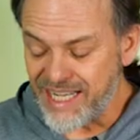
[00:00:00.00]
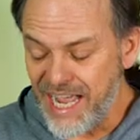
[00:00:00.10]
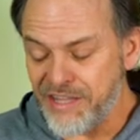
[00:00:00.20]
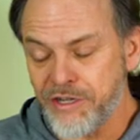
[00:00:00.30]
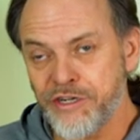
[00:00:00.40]

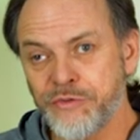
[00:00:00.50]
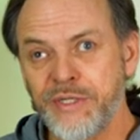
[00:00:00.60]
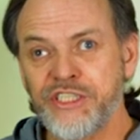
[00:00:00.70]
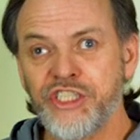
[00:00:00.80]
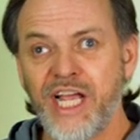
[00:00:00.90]

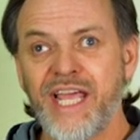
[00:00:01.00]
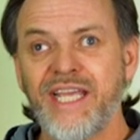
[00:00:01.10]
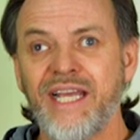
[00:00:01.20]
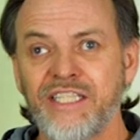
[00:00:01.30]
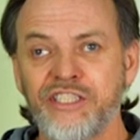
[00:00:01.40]
K33J,
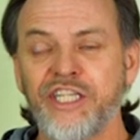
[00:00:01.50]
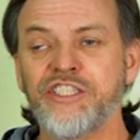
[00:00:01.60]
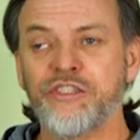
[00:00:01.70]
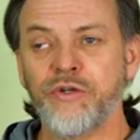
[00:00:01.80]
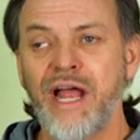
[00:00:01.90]
it had a
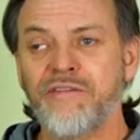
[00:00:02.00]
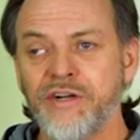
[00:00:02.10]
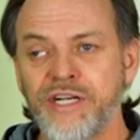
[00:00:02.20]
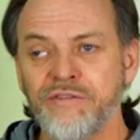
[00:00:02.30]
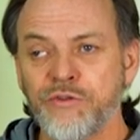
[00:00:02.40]
Jensen
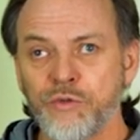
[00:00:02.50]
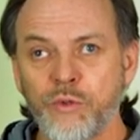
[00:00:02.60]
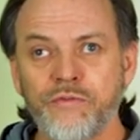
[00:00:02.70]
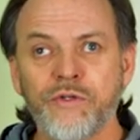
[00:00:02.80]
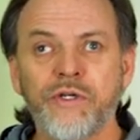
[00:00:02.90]
driver in it for the
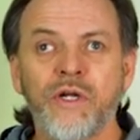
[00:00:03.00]
woofer.